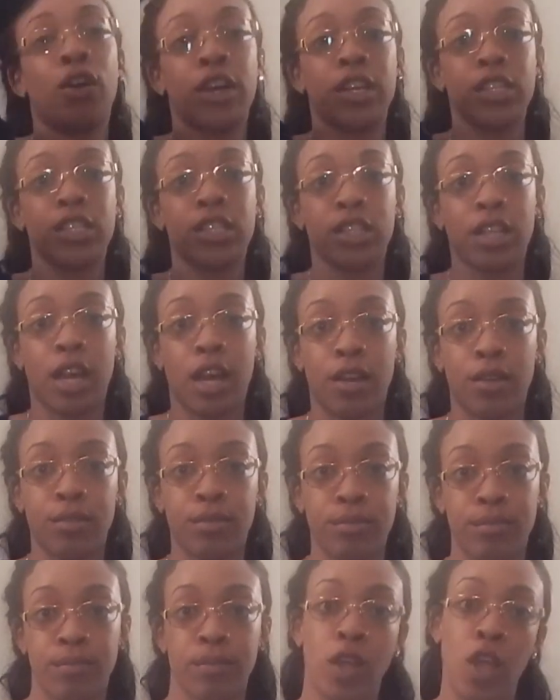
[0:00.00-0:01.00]
or it's
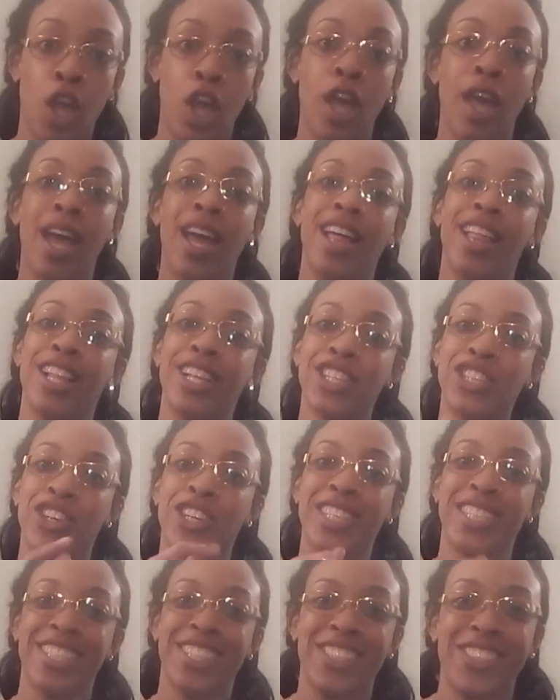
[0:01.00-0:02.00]
no.
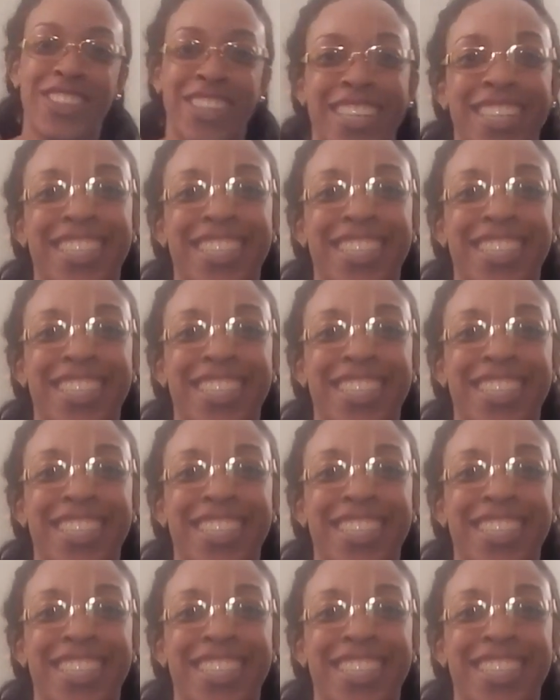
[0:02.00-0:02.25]
Choice is